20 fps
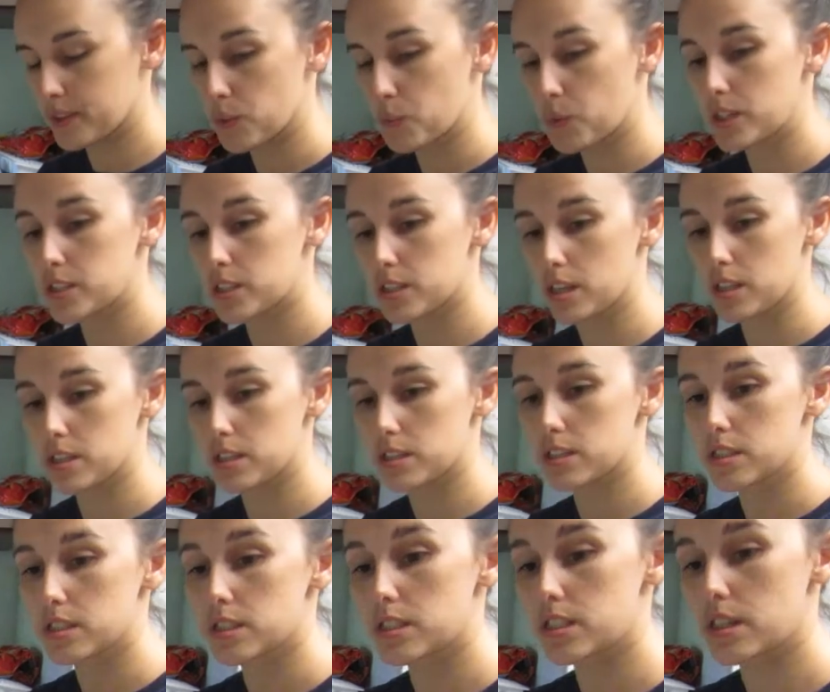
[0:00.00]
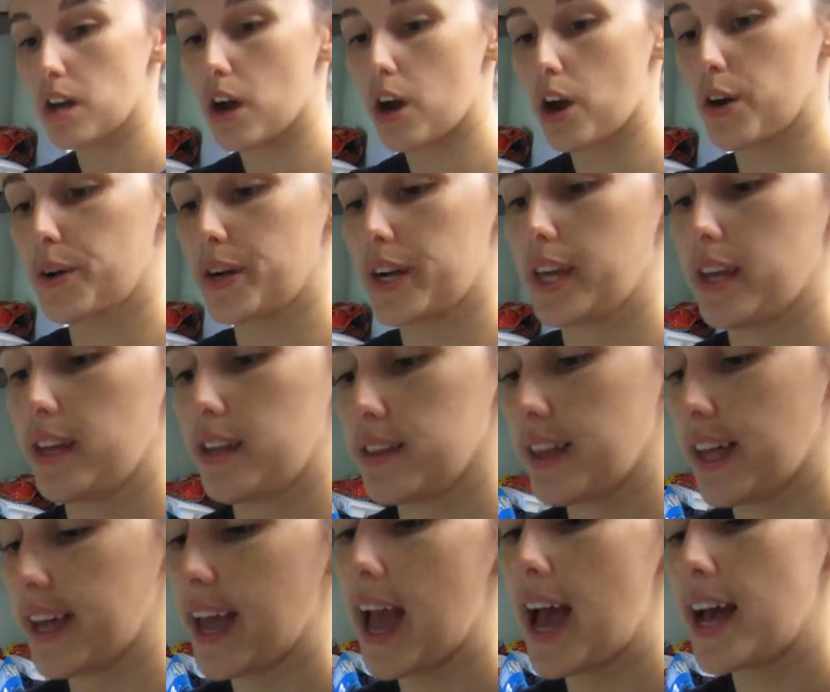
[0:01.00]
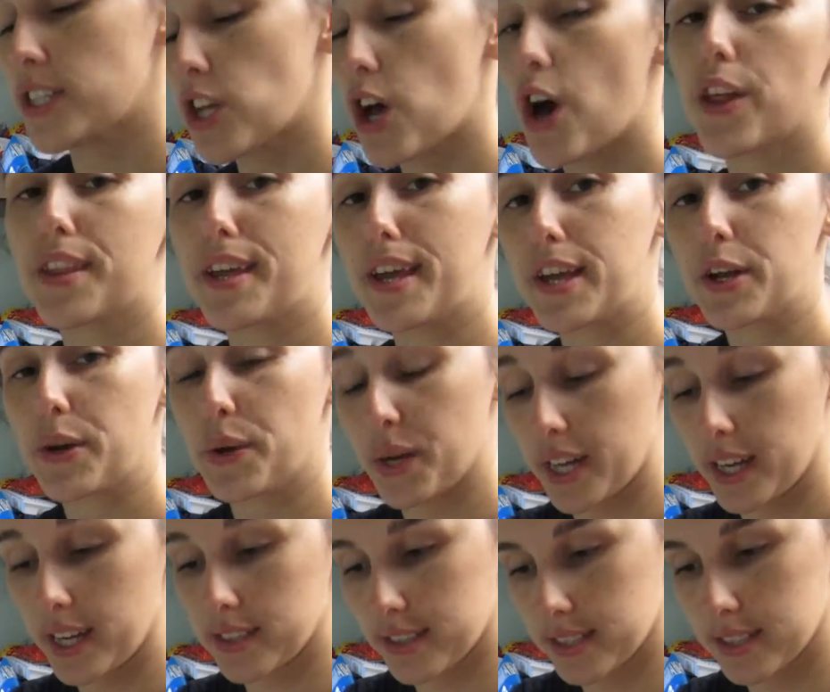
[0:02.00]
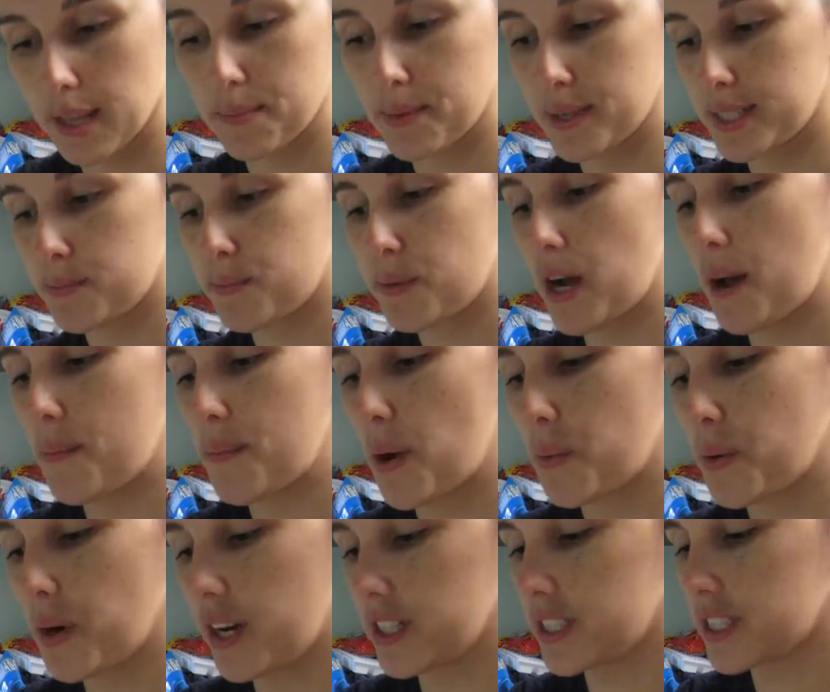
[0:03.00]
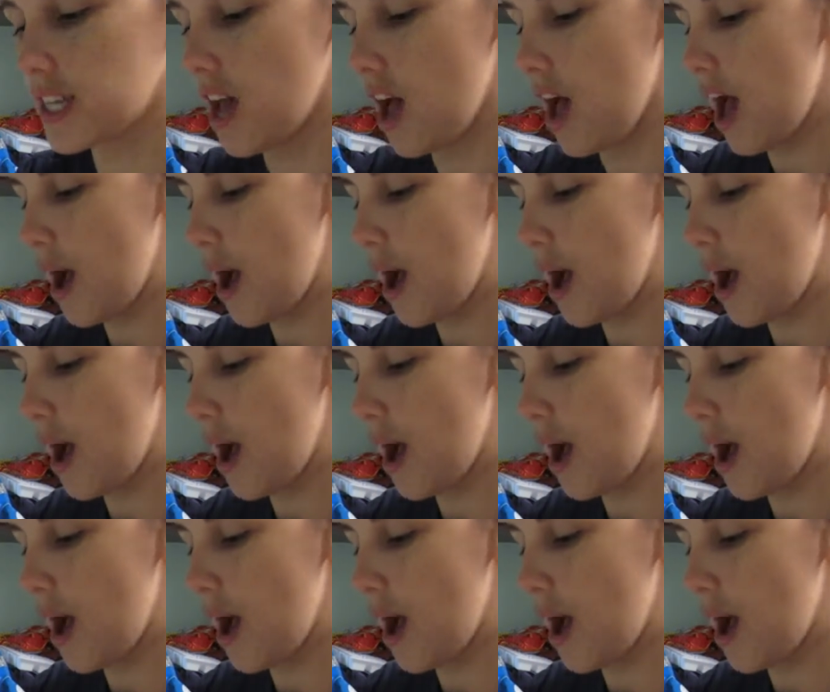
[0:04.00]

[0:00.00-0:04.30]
once it's already like has all the ingredients, let me spit out my words.